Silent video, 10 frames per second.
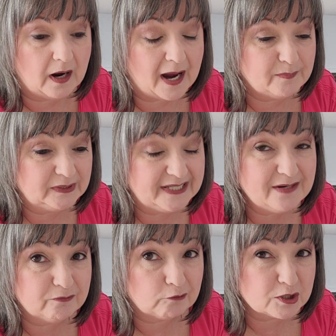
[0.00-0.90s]
I
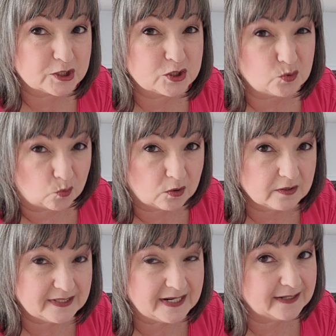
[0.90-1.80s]
believe,
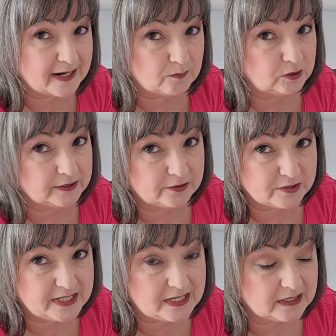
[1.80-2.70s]
restore the enamel in your
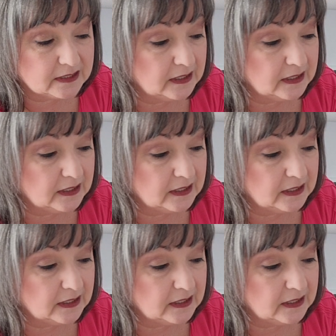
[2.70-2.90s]
teeth.